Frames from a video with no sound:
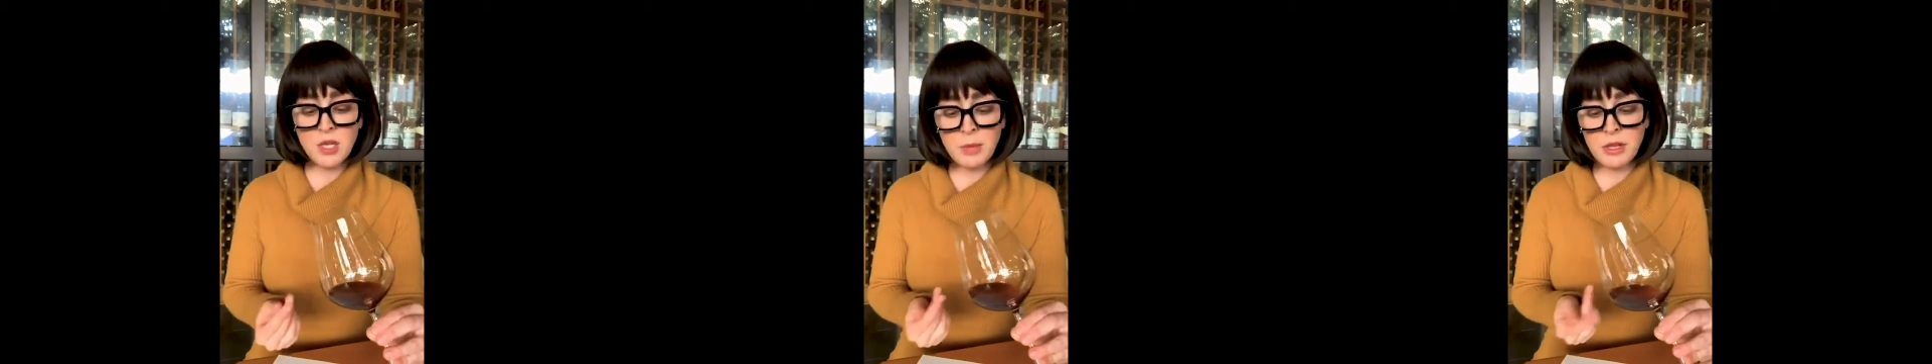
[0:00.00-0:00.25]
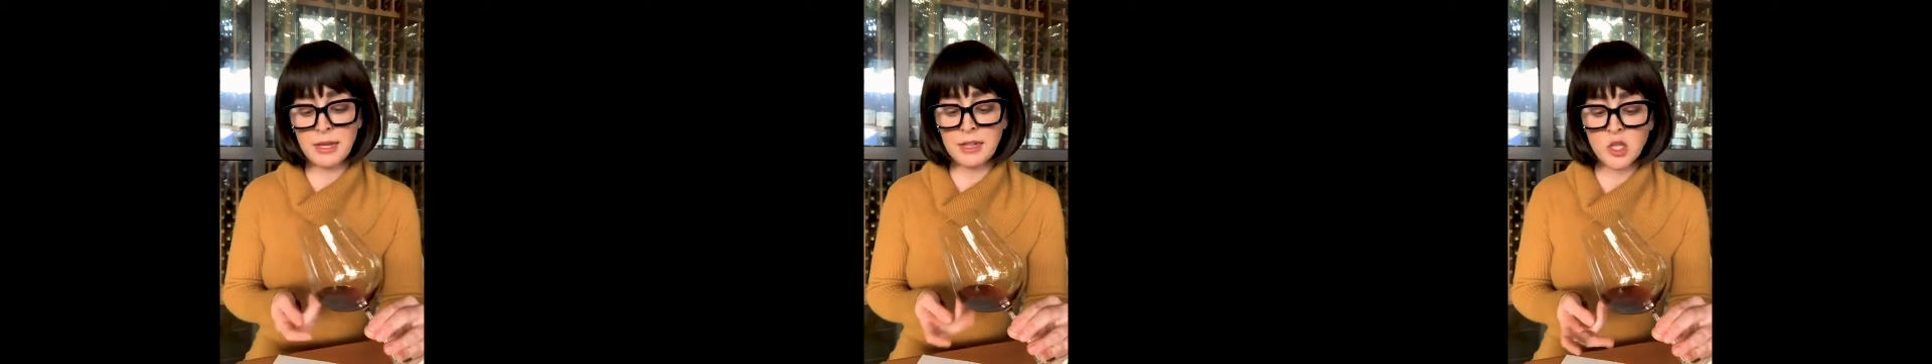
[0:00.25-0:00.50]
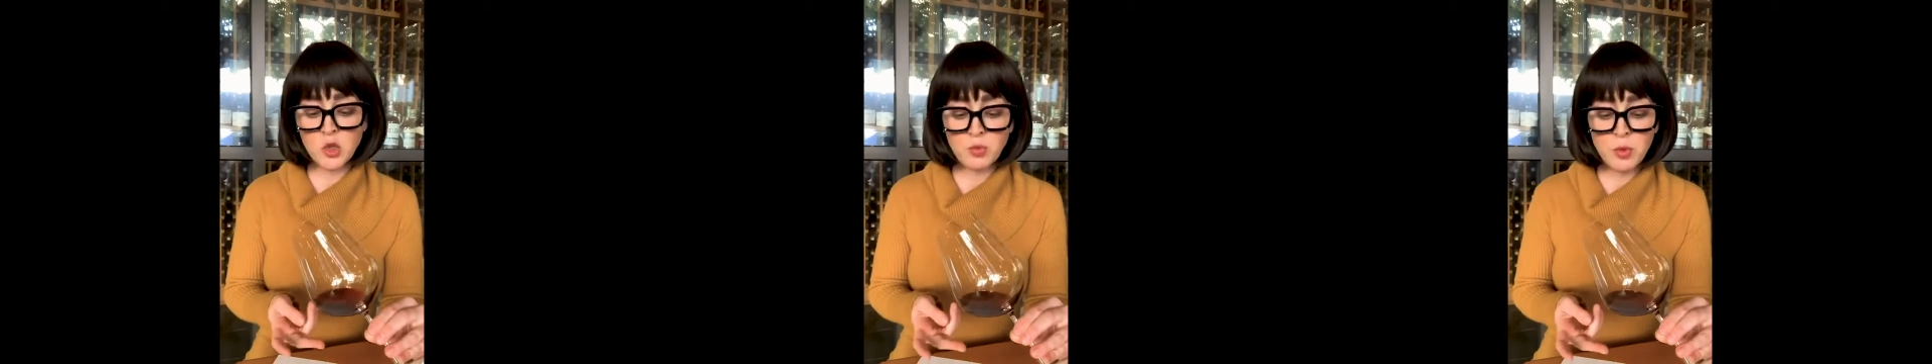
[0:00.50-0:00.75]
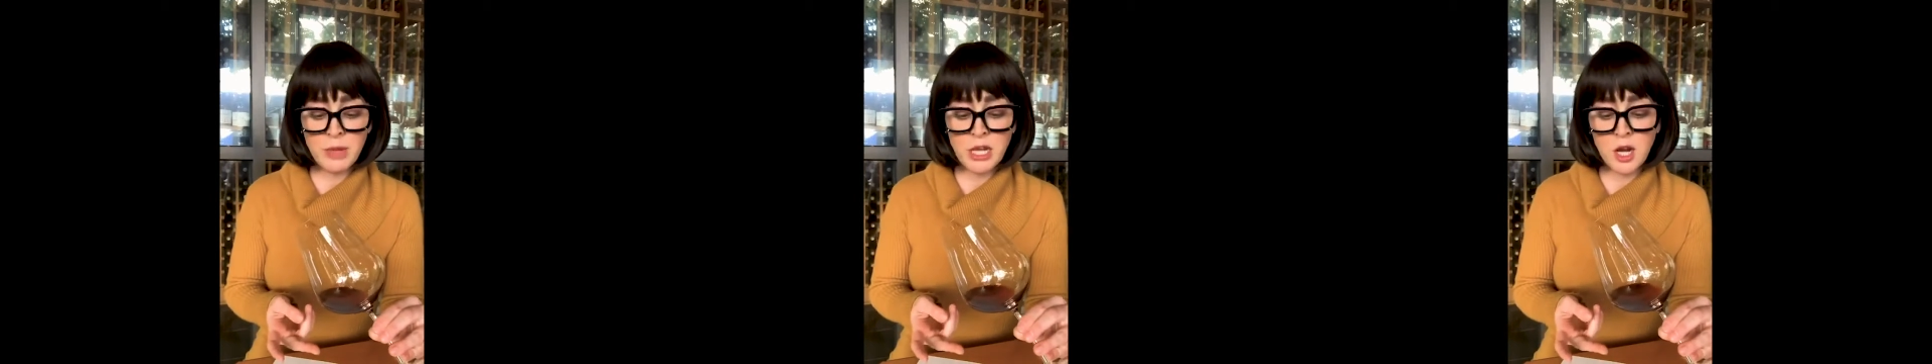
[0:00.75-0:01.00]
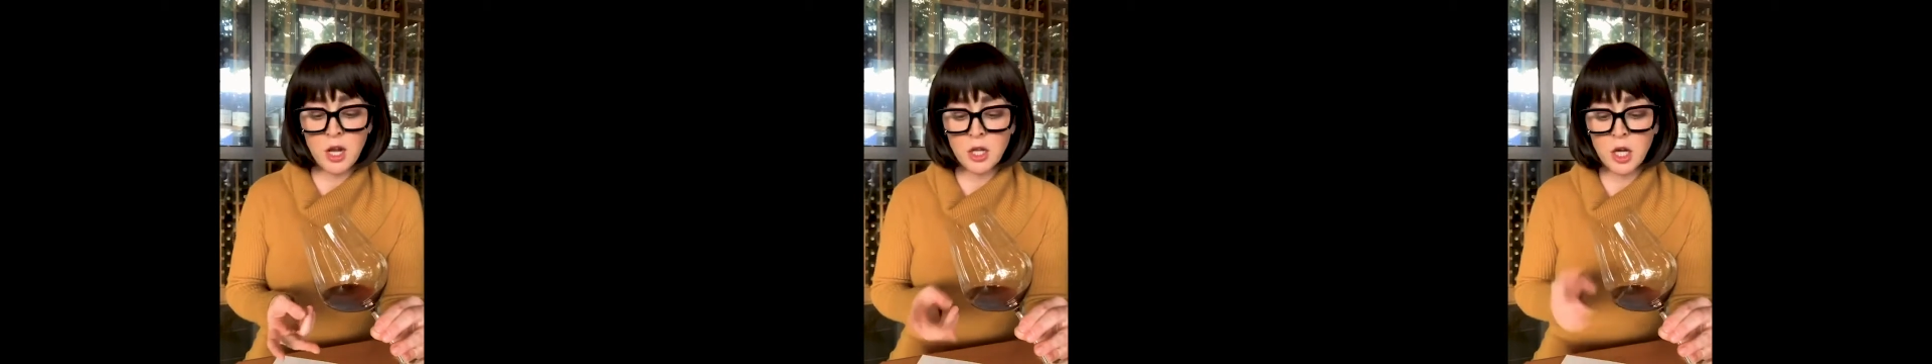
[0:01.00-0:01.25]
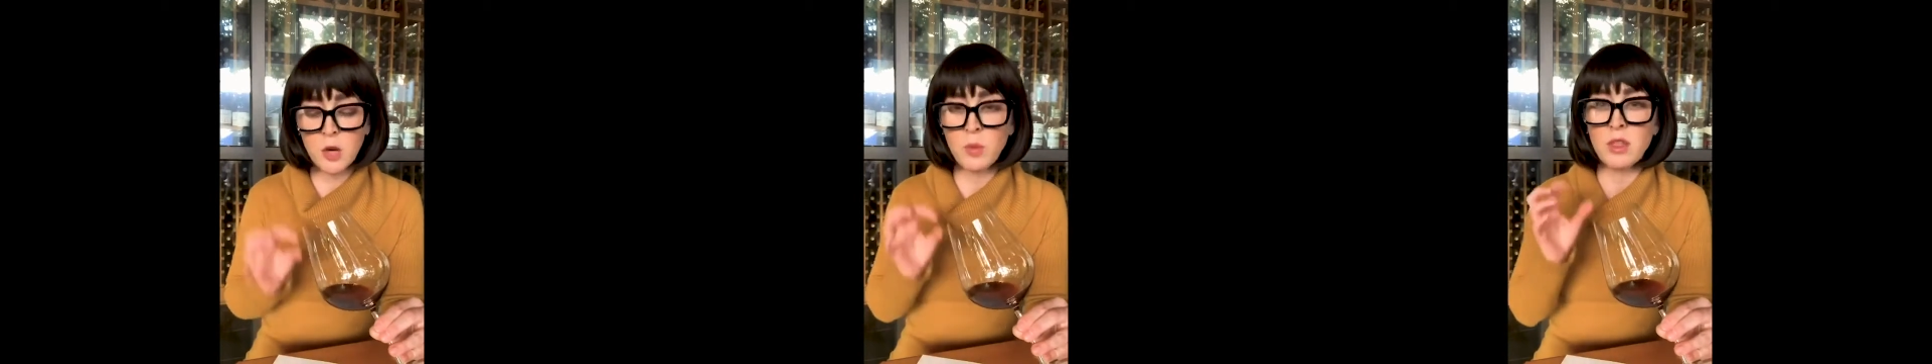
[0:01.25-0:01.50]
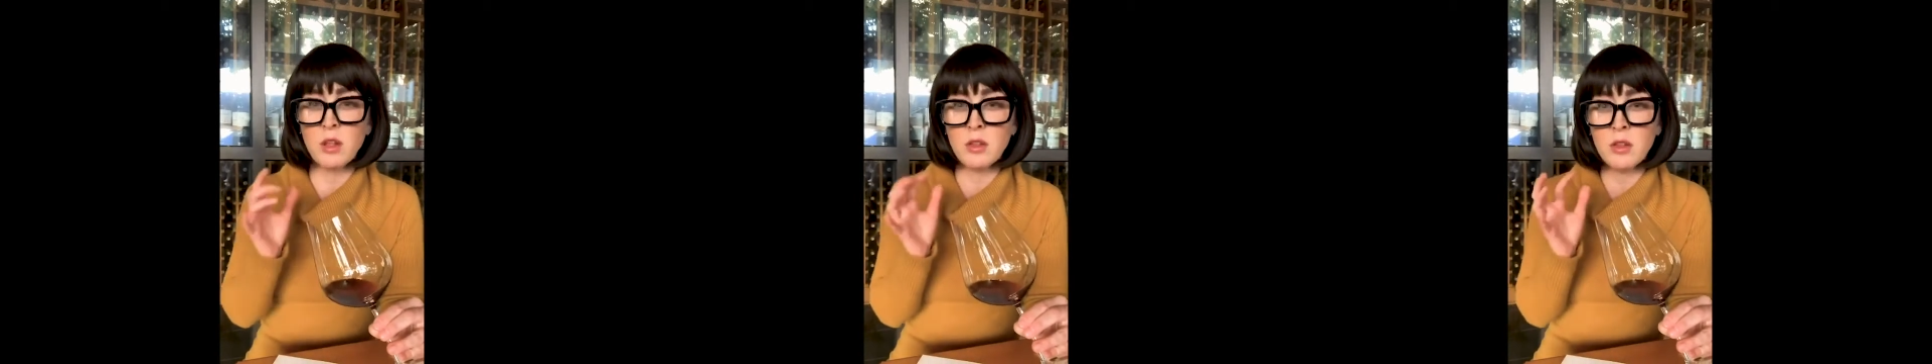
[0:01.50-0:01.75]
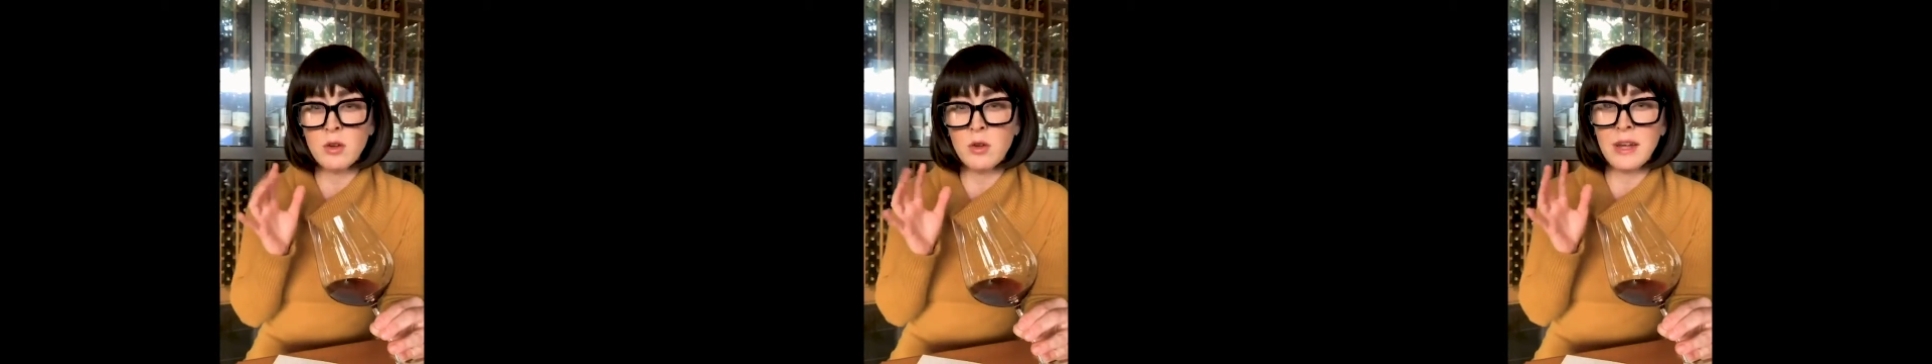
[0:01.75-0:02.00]
to be like this ruby color with
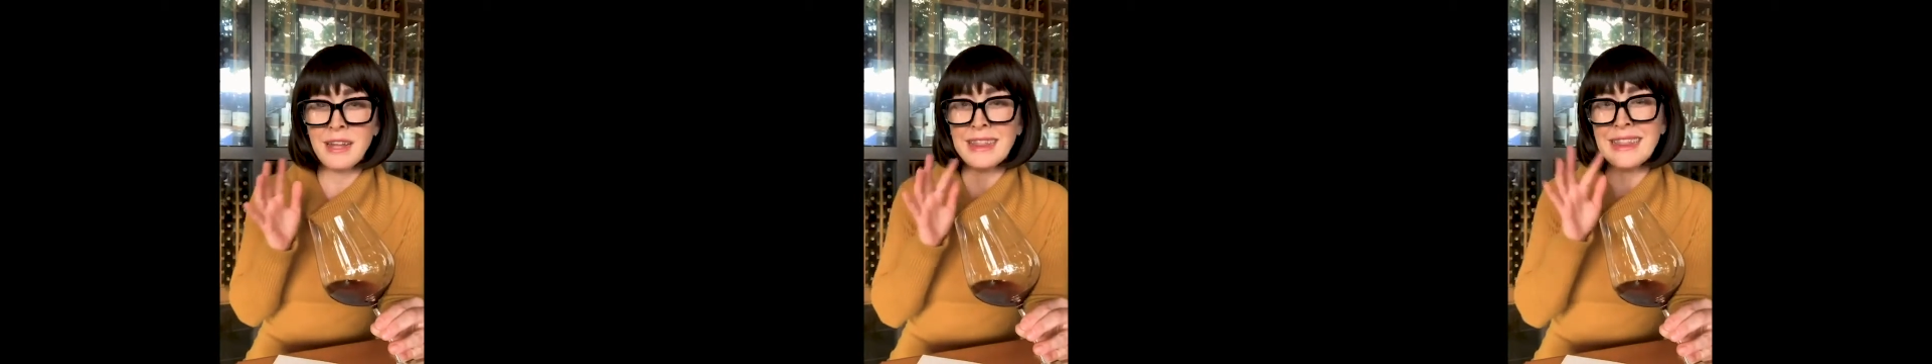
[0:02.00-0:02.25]
it